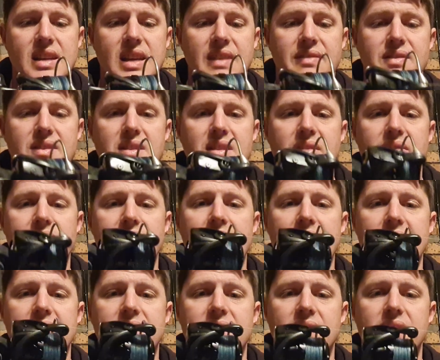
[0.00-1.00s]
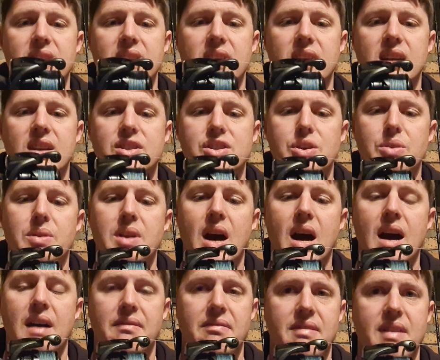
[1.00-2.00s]
given the fact that the
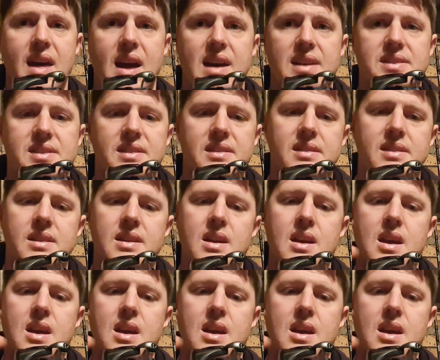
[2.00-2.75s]
2,500